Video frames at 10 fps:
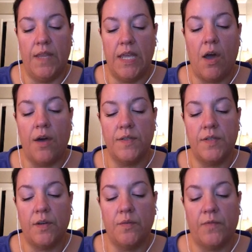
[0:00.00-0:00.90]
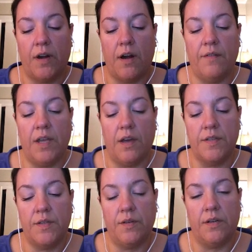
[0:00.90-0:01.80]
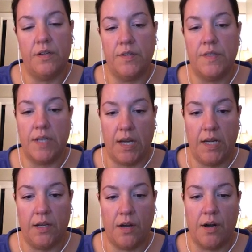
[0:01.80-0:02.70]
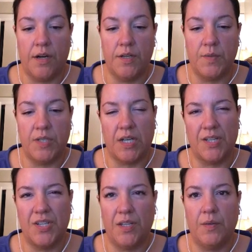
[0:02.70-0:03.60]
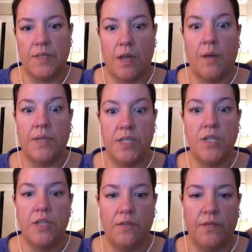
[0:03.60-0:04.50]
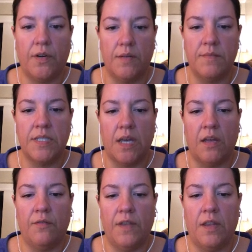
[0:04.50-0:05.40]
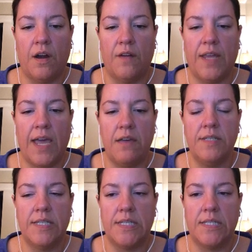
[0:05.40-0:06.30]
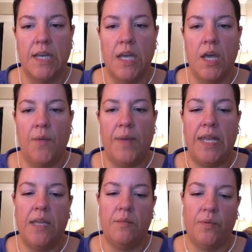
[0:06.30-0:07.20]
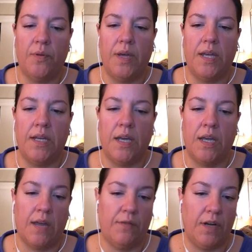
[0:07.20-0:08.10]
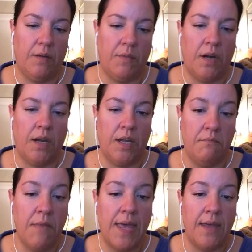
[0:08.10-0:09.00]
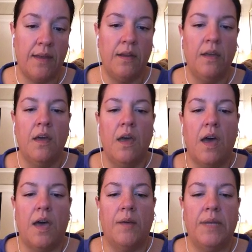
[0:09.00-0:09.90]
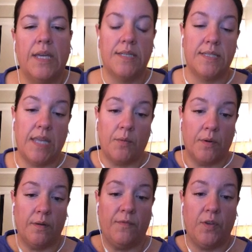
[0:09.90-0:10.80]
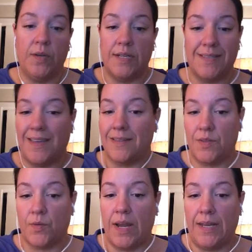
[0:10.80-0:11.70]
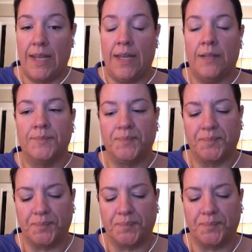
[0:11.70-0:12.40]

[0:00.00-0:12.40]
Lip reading: Fred Harvey also introduced dining cars, which actually was competition for himself and the Harvey houses, but he employed young African American men because they were viewed as less threatening.